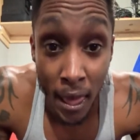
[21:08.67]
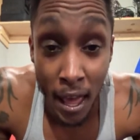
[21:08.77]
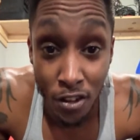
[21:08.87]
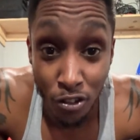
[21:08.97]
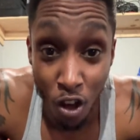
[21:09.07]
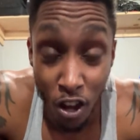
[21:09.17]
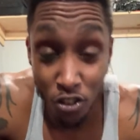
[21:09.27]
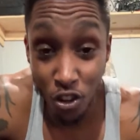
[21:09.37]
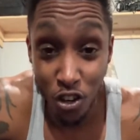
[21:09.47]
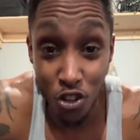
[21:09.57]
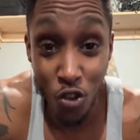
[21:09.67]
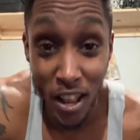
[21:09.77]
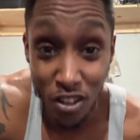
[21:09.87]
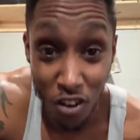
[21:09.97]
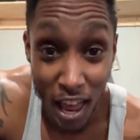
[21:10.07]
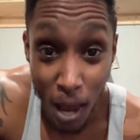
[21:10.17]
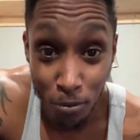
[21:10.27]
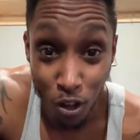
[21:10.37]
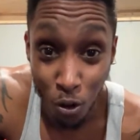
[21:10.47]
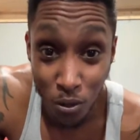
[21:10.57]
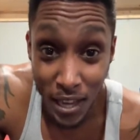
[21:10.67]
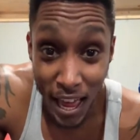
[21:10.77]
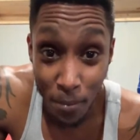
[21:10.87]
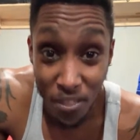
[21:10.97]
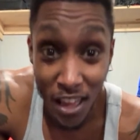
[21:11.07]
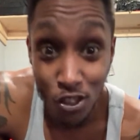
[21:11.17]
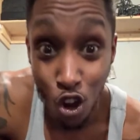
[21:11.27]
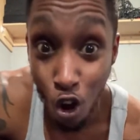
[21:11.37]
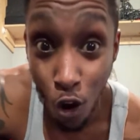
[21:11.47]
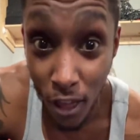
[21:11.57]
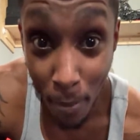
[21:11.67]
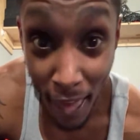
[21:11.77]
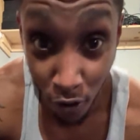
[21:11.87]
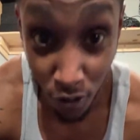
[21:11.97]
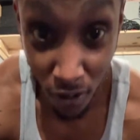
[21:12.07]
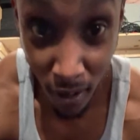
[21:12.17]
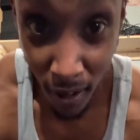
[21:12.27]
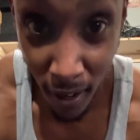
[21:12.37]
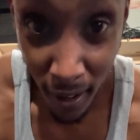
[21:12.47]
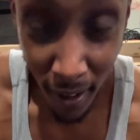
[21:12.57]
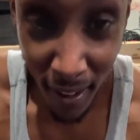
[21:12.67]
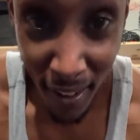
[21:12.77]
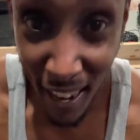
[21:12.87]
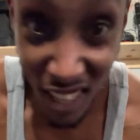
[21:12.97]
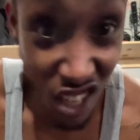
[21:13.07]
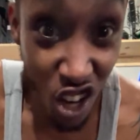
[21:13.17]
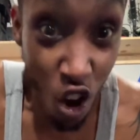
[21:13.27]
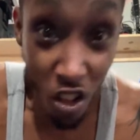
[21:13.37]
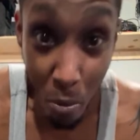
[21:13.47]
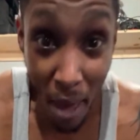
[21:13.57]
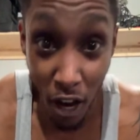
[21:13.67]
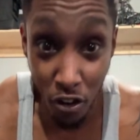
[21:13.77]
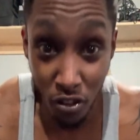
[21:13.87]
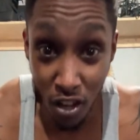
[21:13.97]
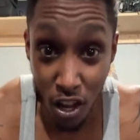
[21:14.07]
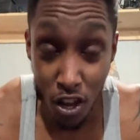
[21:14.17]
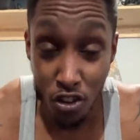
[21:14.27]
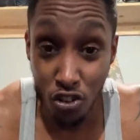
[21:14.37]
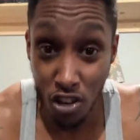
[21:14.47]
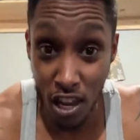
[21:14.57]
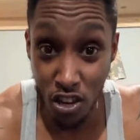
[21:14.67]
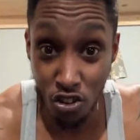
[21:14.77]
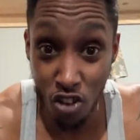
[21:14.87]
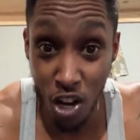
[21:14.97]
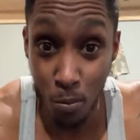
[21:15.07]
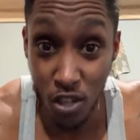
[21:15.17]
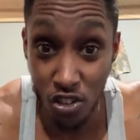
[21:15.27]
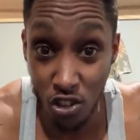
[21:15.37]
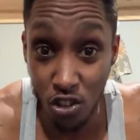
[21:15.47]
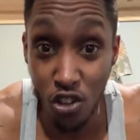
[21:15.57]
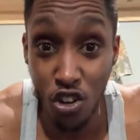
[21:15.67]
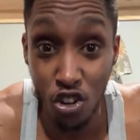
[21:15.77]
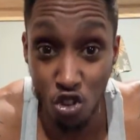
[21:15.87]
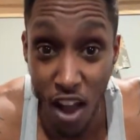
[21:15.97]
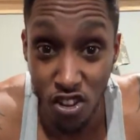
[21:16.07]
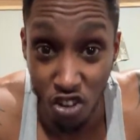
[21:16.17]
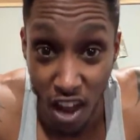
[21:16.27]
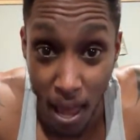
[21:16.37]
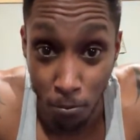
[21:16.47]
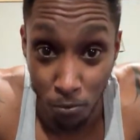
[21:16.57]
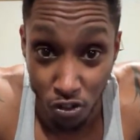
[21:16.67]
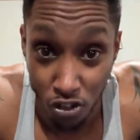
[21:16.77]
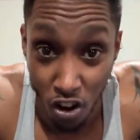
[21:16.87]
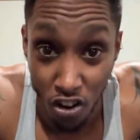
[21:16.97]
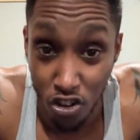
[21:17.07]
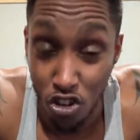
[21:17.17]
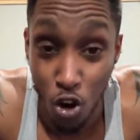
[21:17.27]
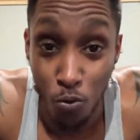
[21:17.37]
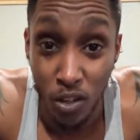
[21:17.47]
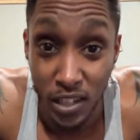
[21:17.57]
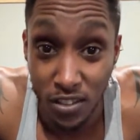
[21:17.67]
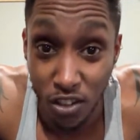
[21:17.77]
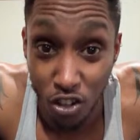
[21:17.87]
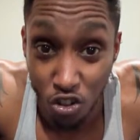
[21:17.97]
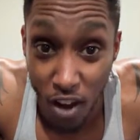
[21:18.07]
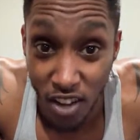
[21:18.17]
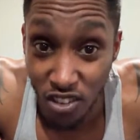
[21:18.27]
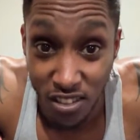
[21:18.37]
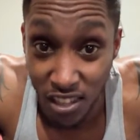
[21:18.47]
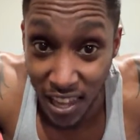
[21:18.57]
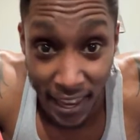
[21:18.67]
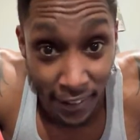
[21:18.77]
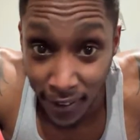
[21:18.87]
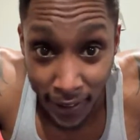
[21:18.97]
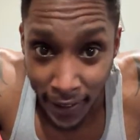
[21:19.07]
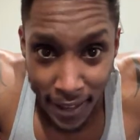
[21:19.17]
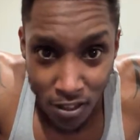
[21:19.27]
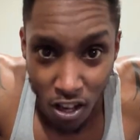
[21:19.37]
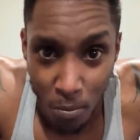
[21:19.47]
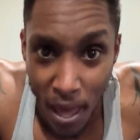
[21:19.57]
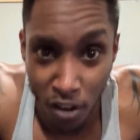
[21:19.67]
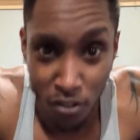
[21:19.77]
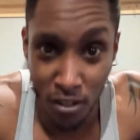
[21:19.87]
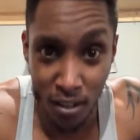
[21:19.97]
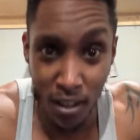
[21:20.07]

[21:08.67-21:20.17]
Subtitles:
As long as you're contracting your abs the whole time, that's all that matters. That's literally all that matters. Get in your starting position, contract your abs from the start, don't release the contraction to the end. That's all that matters.